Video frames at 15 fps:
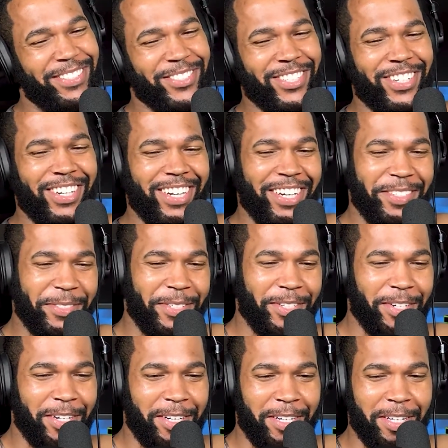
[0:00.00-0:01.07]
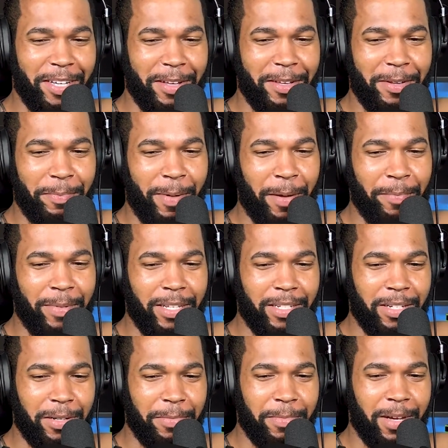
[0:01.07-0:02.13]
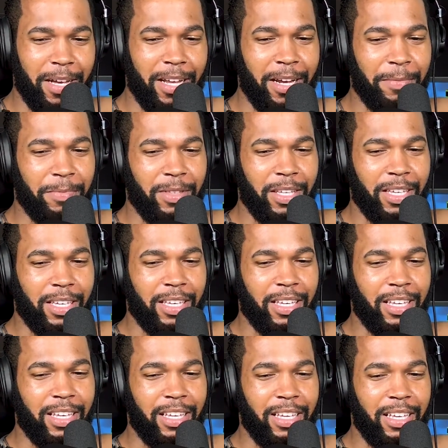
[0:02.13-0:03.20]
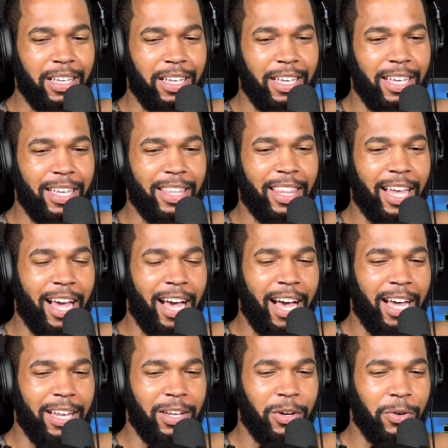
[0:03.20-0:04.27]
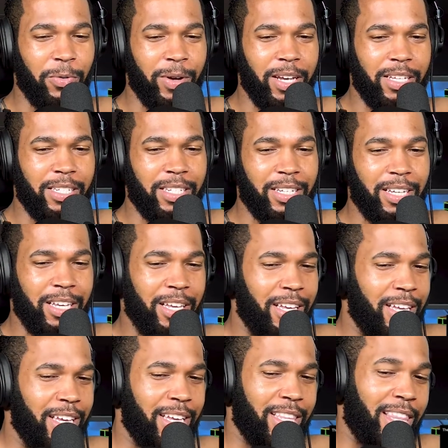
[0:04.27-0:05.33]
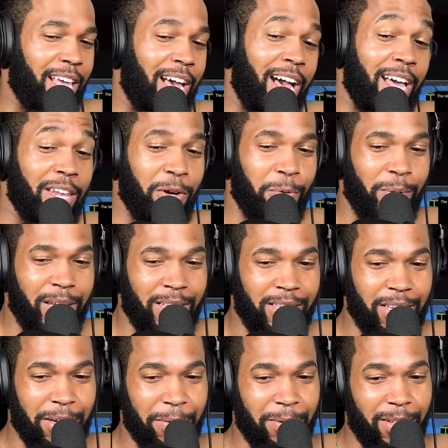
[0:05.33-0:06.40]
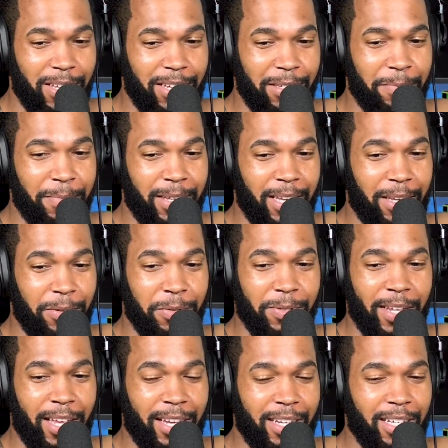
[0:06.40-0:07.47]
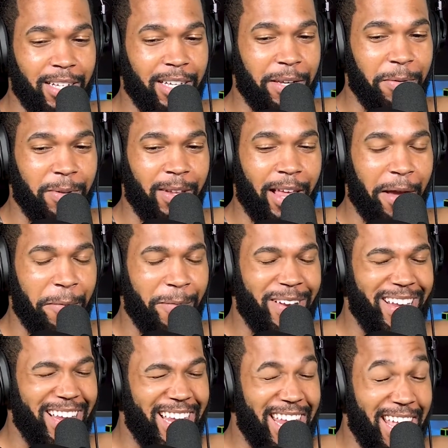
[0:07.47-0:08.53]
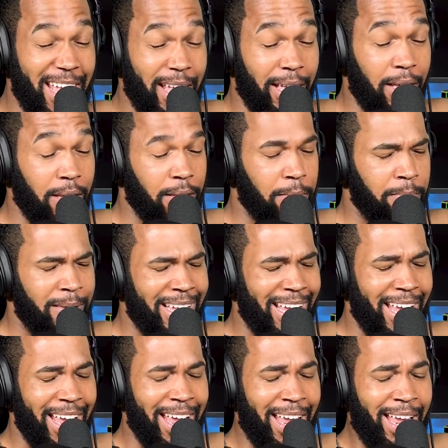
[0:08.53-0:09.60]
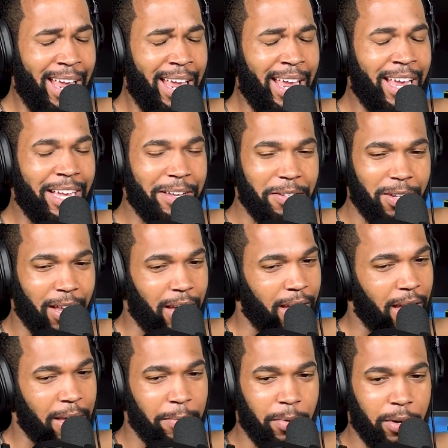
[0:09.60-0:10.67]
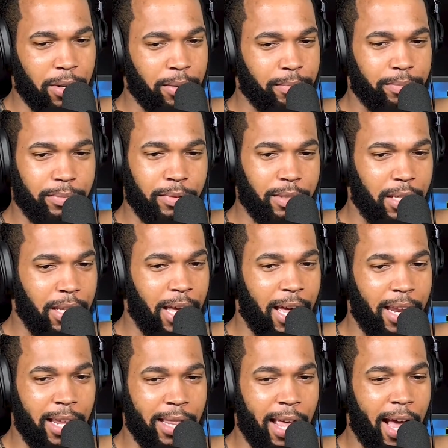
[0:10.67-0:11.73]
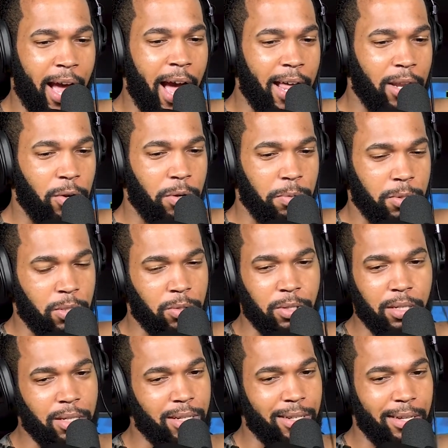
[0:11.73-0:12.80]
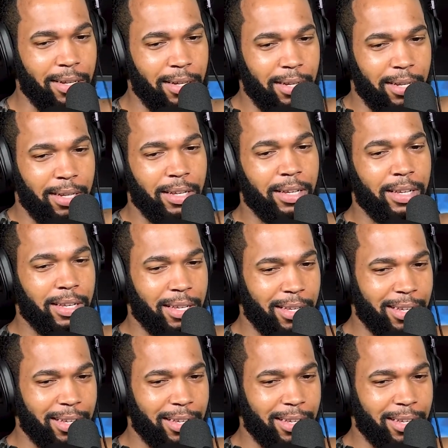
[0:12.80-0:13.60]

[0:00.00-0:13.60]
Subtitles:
I'm sorry. My messed up mind. I'm thinking he hit that high note when he hit that high note when he said release me. It was that good. He was like, release me. He was like, hey, bro. Yeah, he hit that high note. So.